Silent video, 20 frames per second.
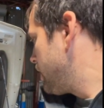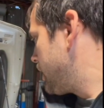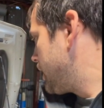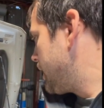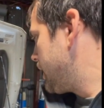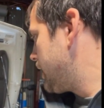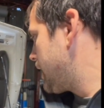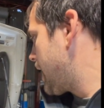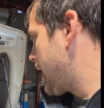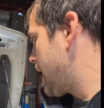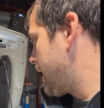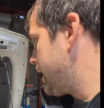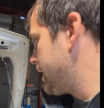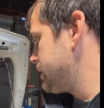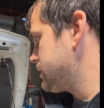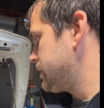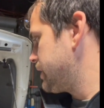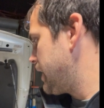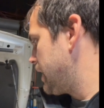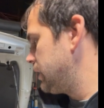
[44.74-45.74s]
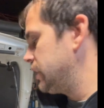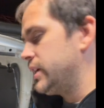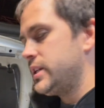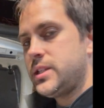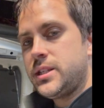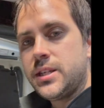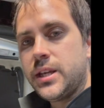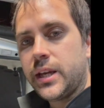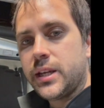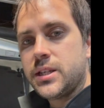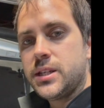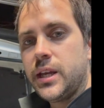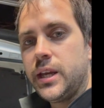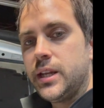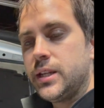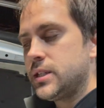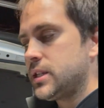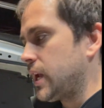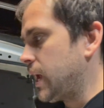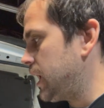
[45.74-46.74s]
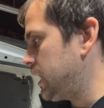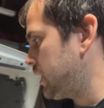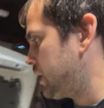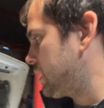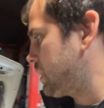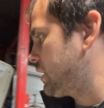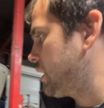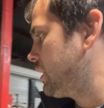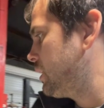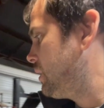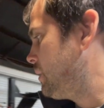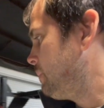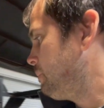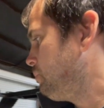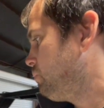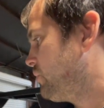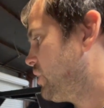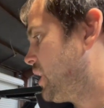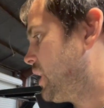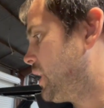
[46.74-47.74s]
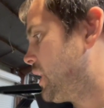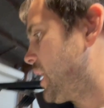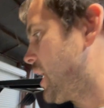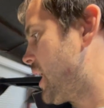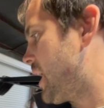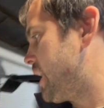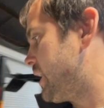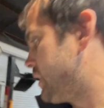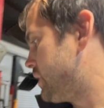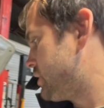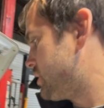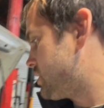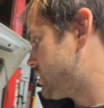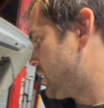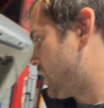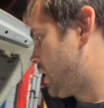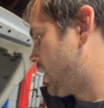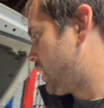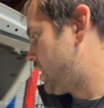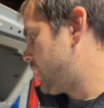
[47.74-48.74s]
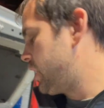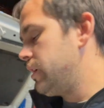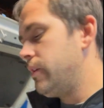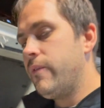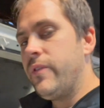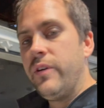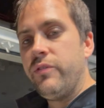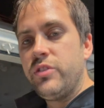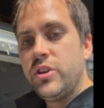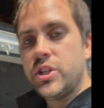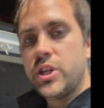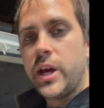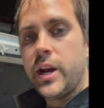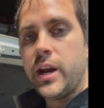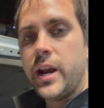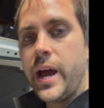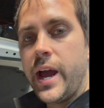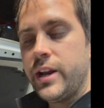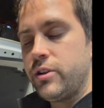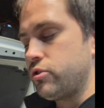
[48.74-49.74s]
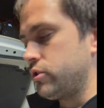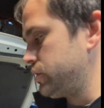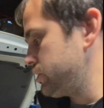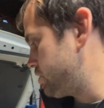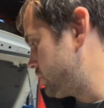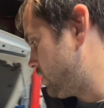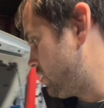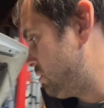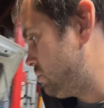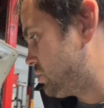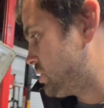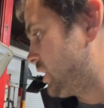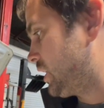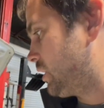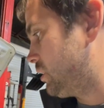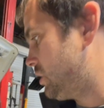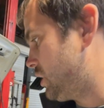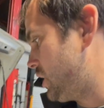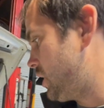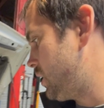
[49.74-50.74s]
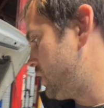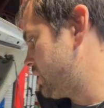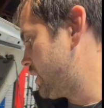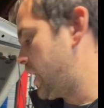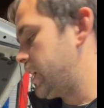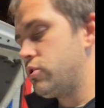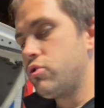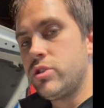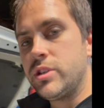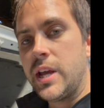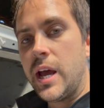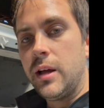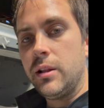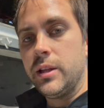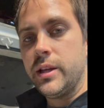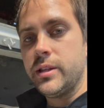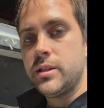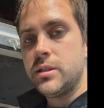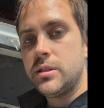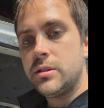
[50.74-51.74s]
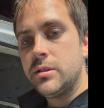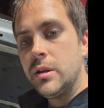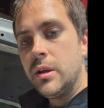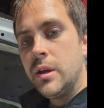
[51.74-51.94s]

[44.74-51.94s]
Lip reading: It has an LS6 intake. It has 150 shot of nitrous using the nitrous outlets